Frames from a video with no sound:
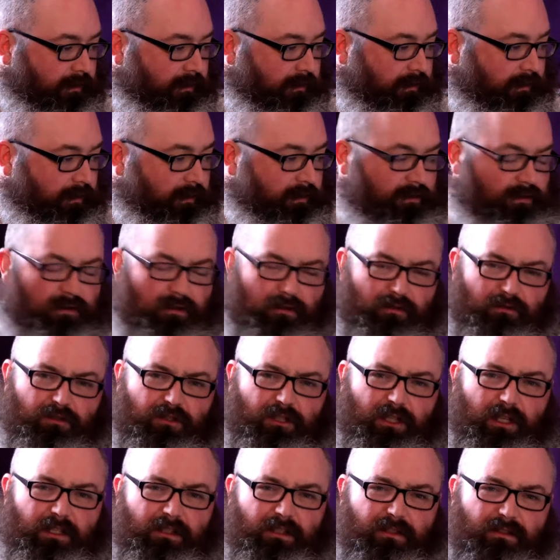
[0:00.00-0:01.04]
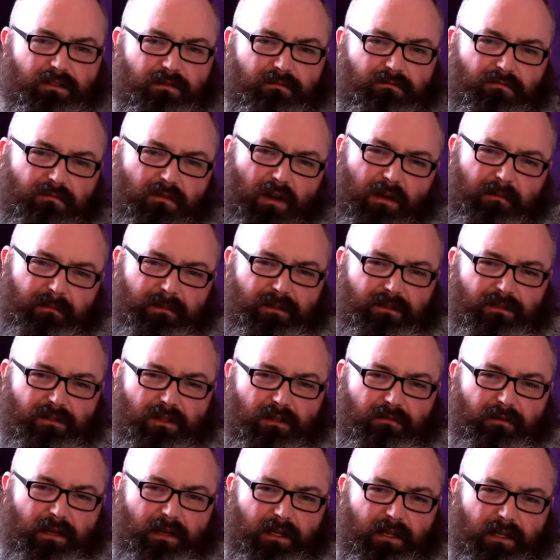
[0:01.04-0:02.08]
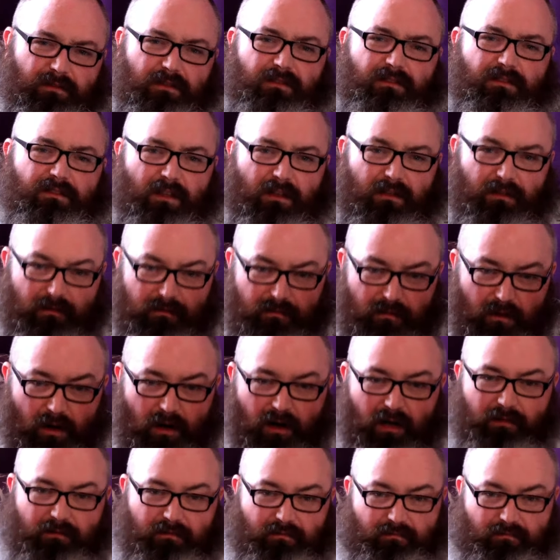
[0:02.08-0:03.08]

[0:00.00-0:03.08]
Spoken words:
It's got Jason Reitman directing, son of Ivan